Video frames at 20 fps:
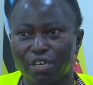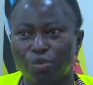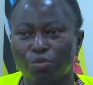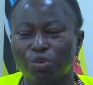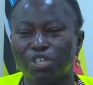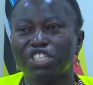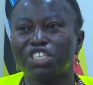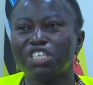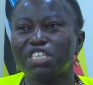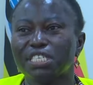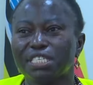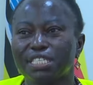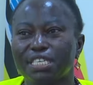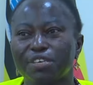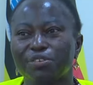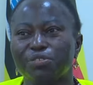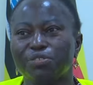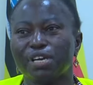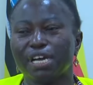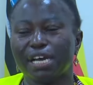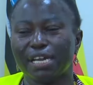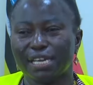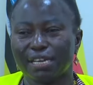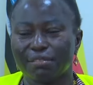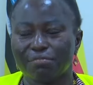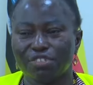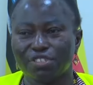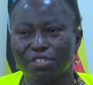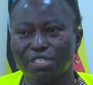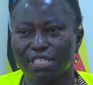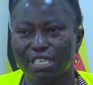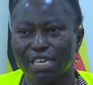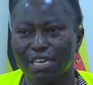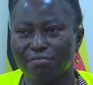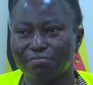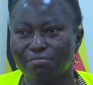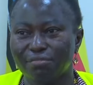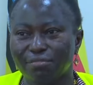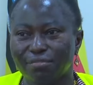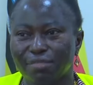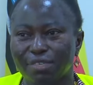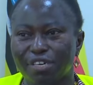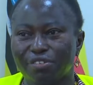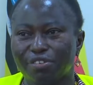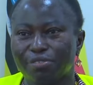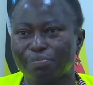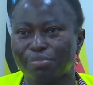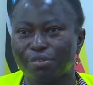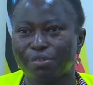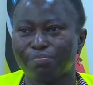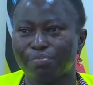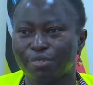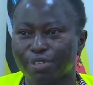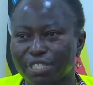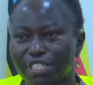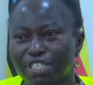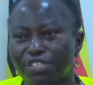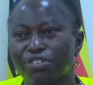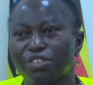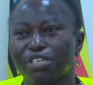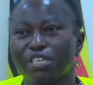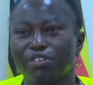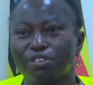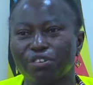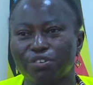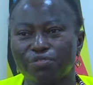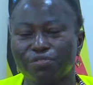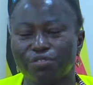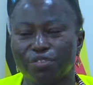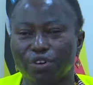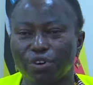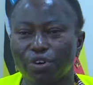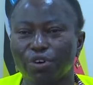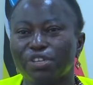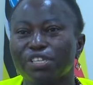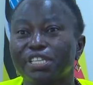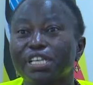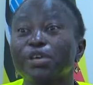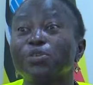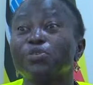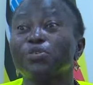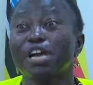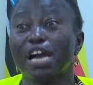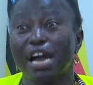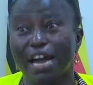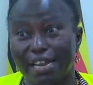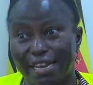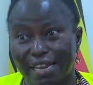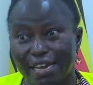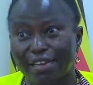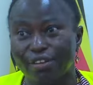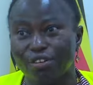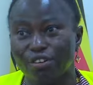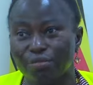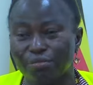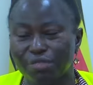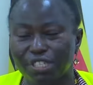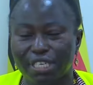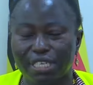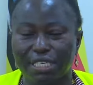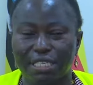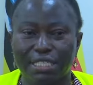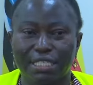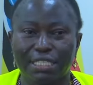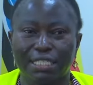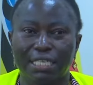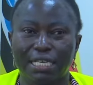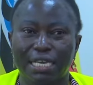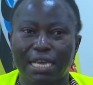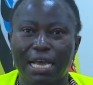which is the Uganda Museum, a repository of all the Ugandan objects.